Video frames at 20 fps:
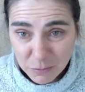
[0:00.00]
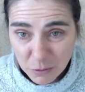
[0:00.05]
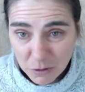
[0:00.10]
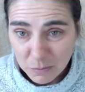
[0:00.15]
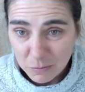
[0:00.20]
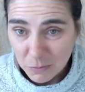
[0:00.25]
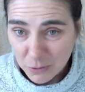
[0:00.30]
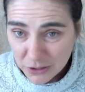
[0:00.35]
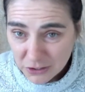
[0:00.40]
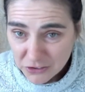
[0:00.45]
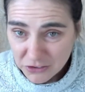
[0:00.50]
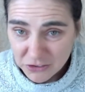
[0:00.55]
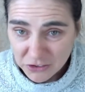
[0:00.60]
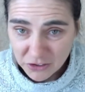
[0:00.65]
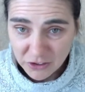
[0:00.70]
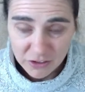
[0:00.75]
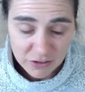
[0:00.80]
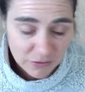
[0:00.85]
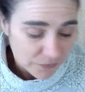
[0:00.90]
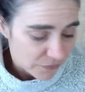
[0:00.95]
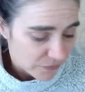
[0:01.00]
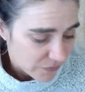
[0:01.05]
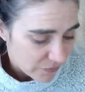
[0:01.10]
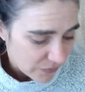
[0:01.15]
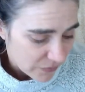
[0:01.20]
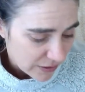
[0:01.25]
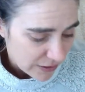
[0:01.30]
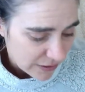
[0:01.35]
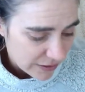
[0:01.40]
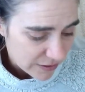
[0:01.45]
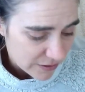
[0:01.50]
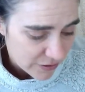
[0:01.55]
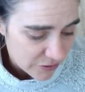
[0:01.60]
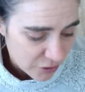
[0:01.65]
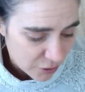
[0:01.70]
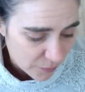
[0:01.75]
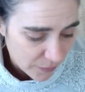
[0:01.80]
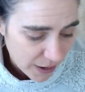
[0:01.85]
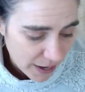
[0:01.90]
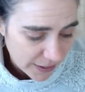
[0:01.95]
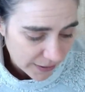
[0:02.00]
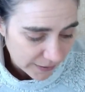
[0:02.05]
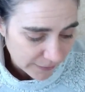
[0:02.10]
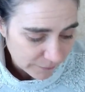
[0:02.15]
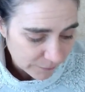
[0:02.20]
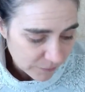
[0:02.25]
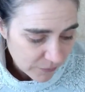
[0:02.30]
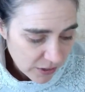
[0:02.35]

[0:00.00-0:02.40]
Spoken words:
moisture in their body.